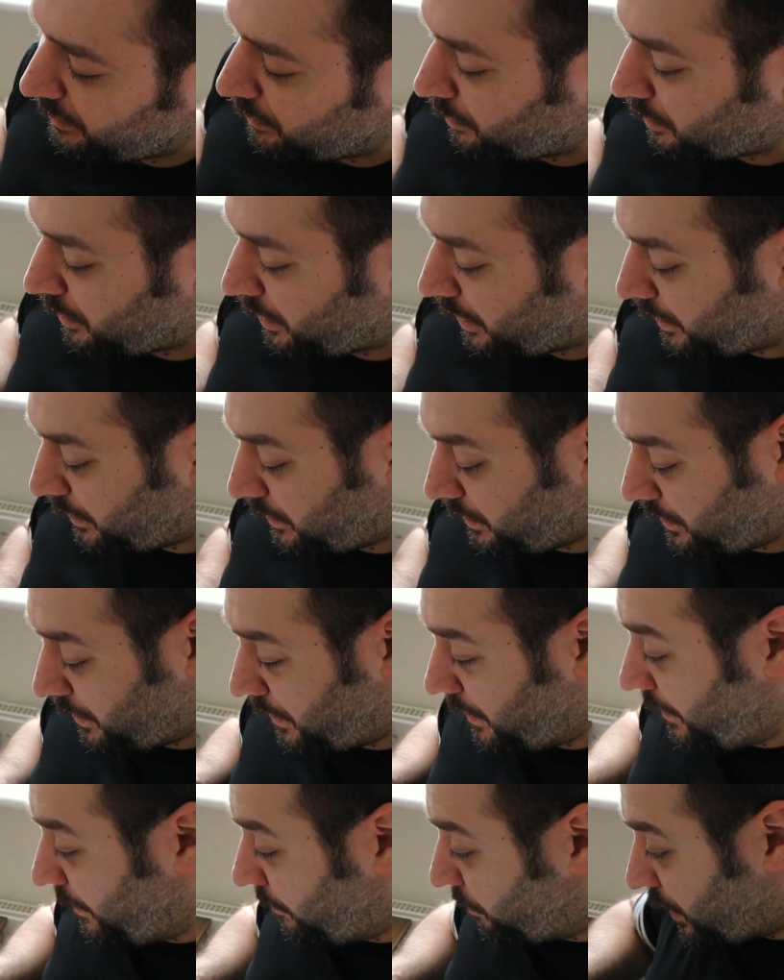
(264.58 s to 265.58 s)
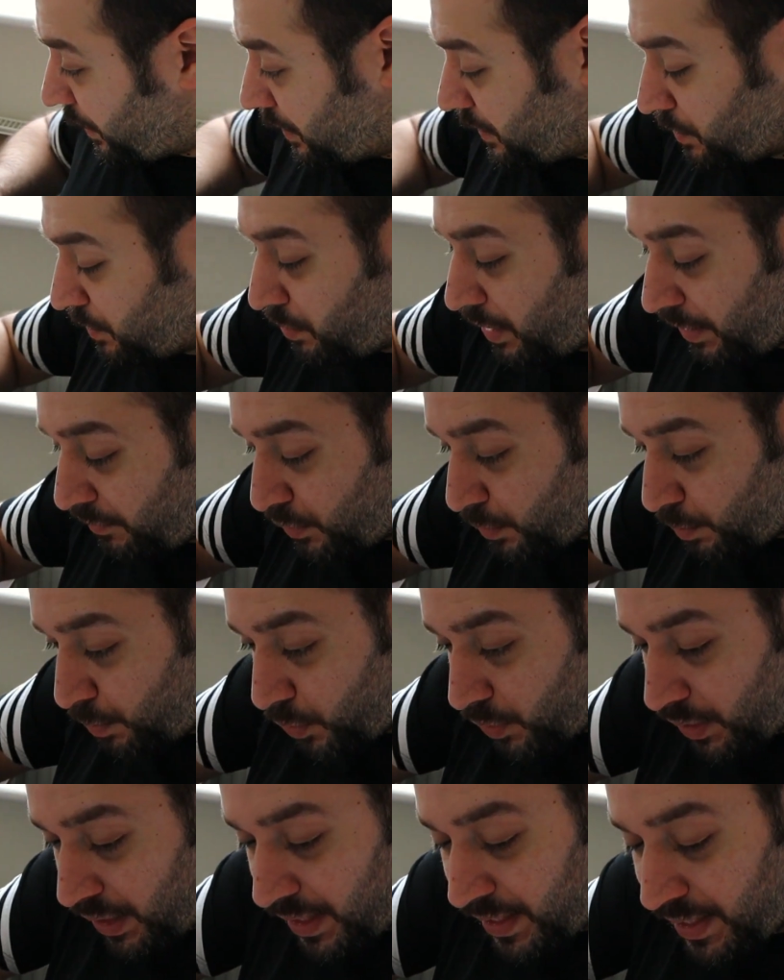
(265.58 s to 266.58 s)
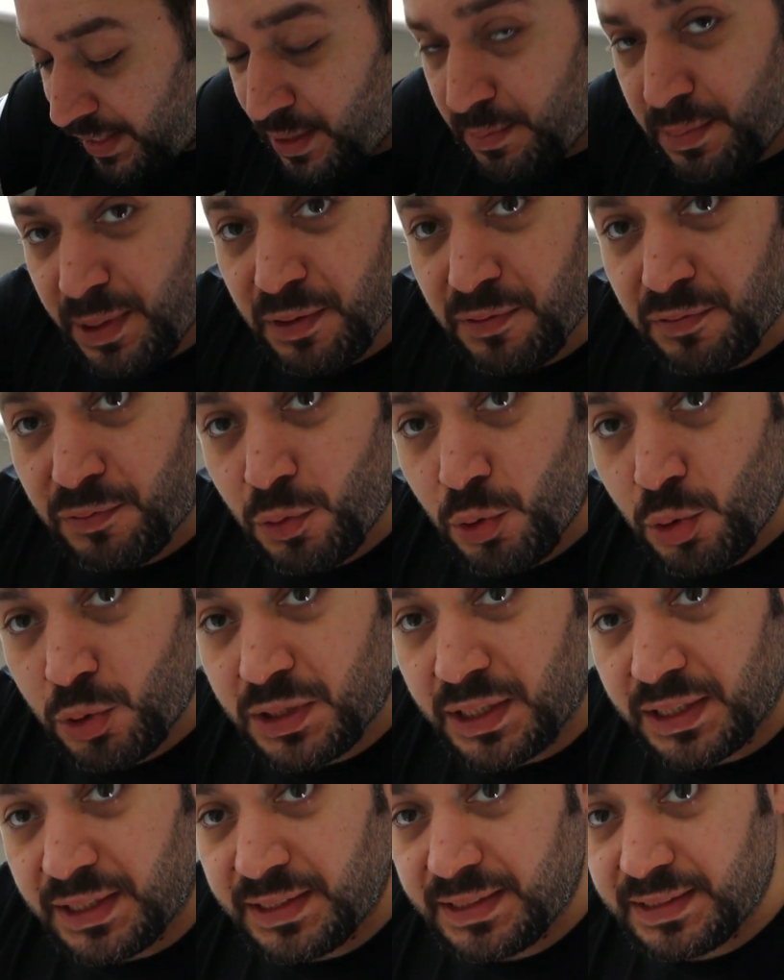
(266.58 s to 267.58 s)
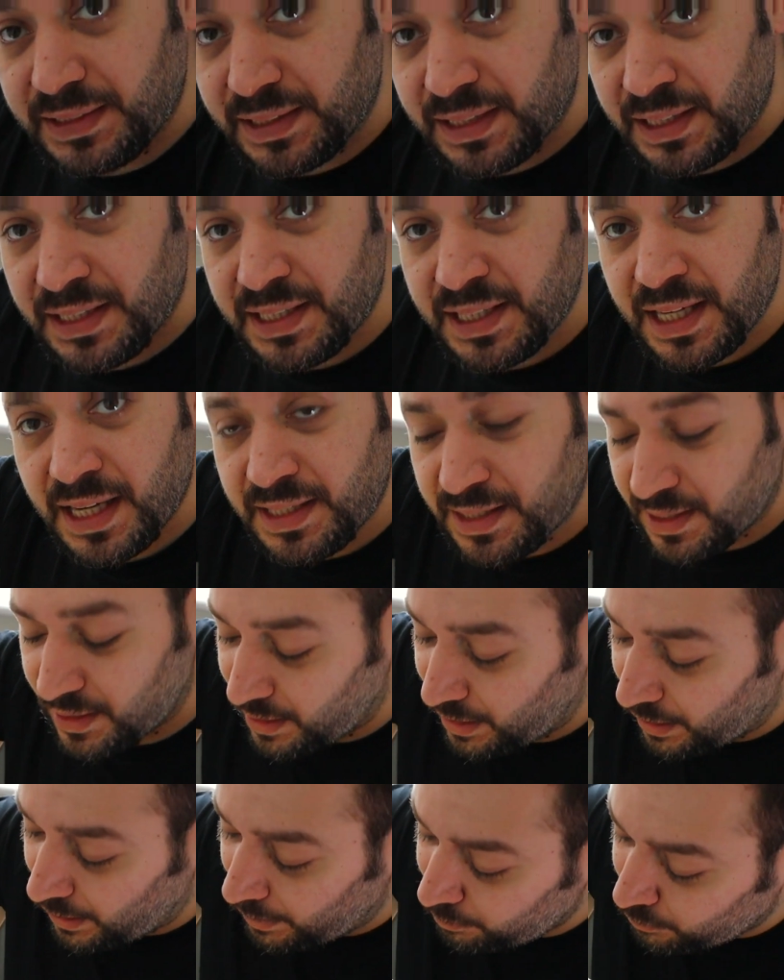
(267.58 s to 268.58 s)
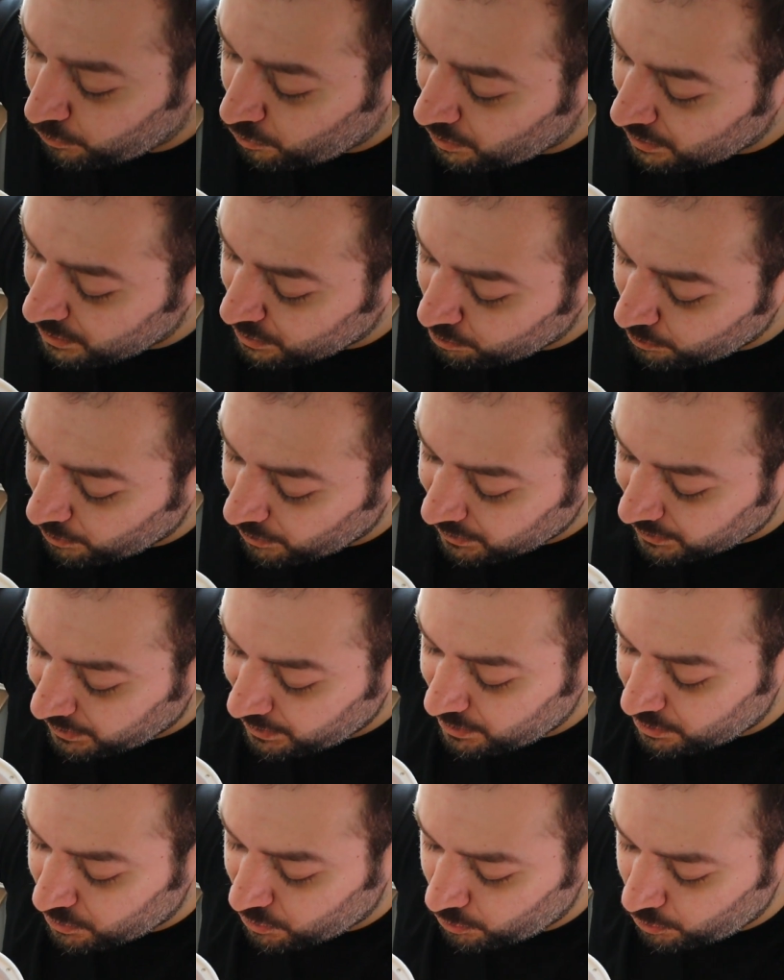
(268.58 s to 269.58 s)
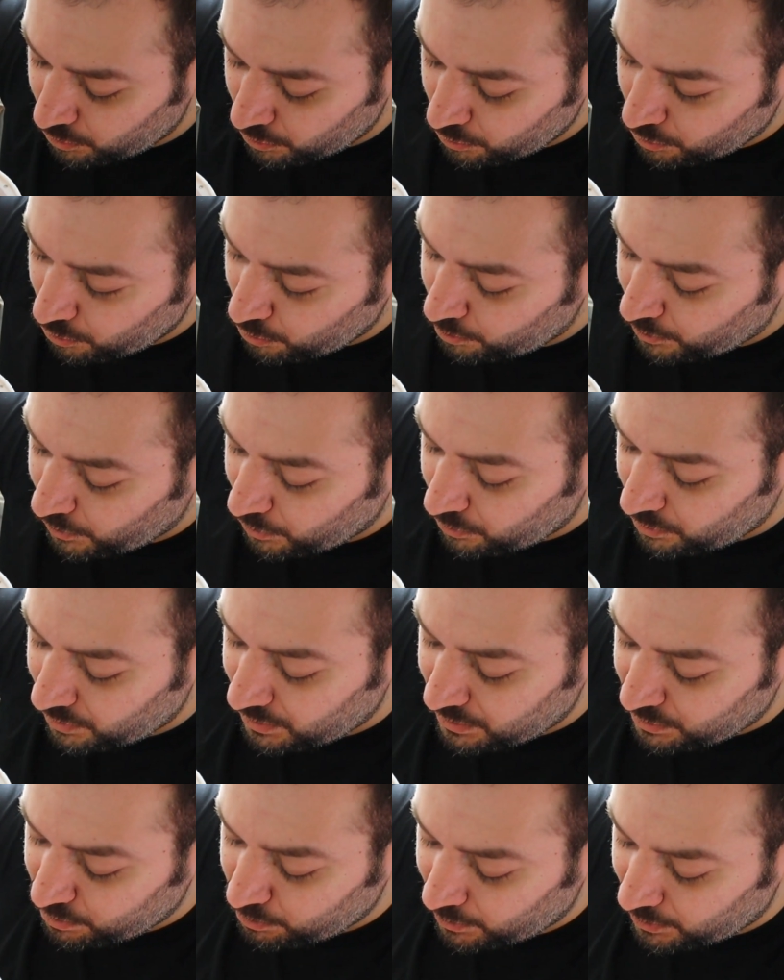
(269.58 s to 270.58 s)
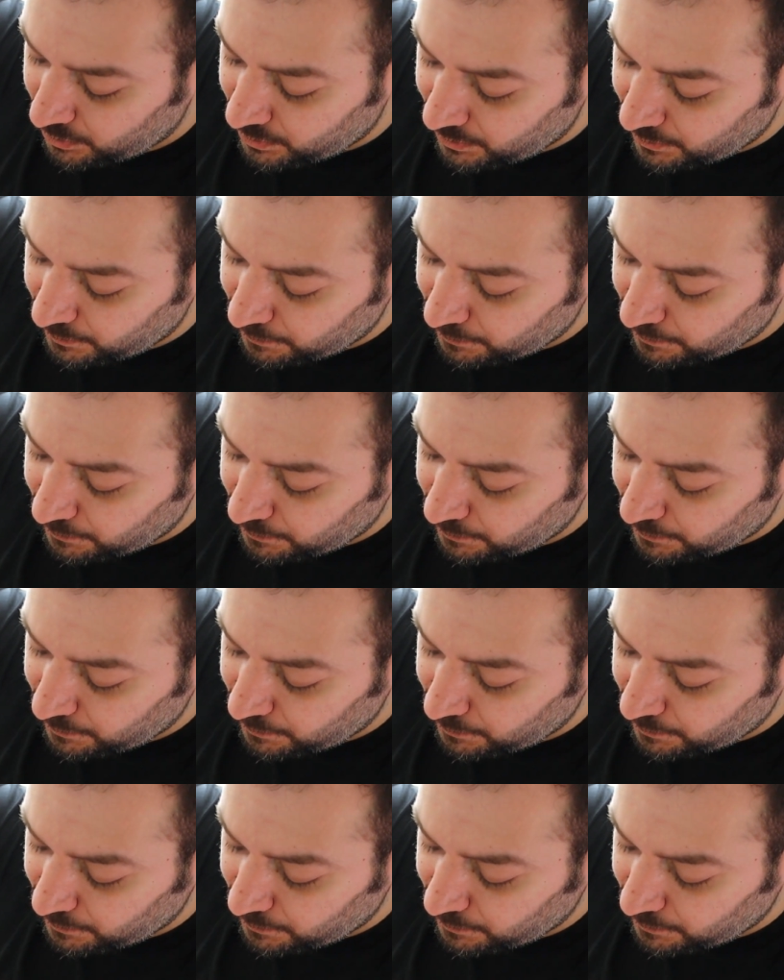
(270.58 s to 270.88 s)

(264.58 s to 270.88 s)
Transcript: Okay, and then we have to put a little bit of water. It says up to this mark here, so don't go beyond this mark.